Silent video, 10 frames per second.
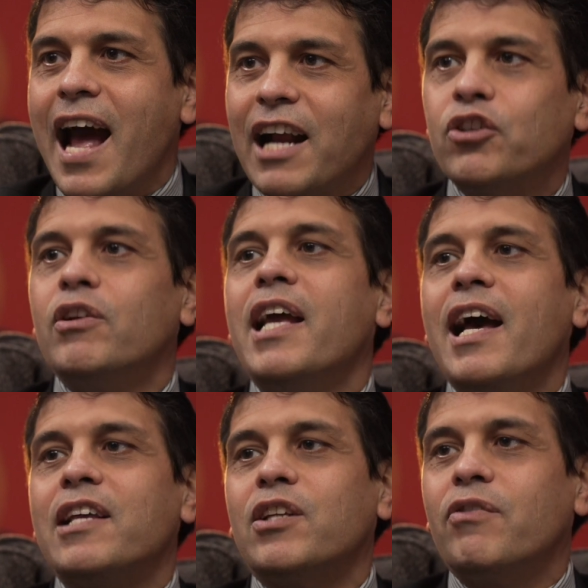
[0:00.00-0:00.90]
mm -hmm. actually actually
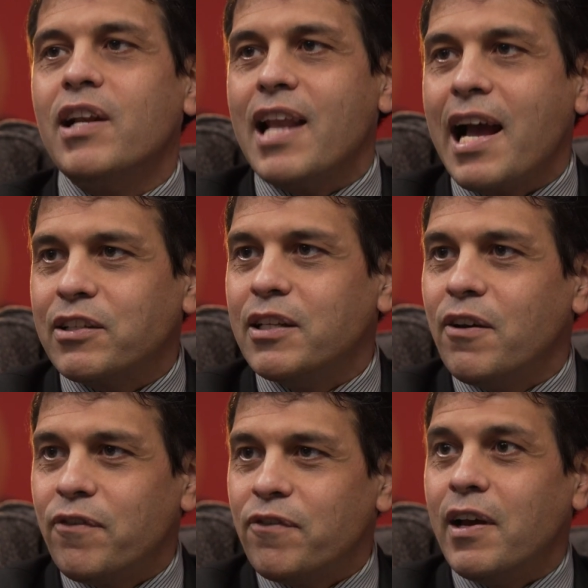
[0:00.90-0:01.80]
has a relaxing
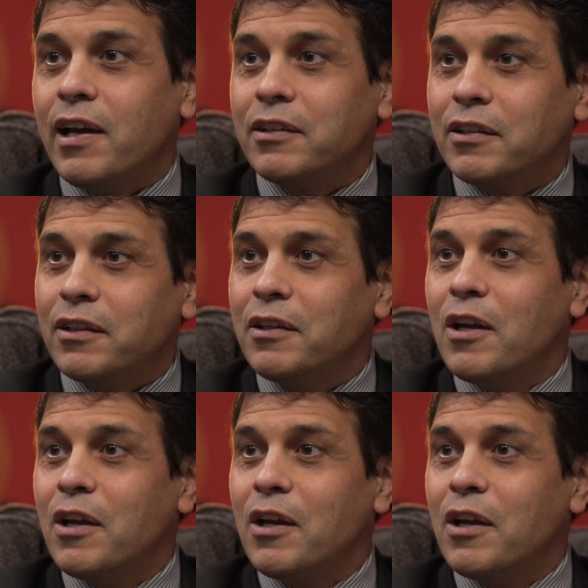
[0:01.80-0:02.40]
effect.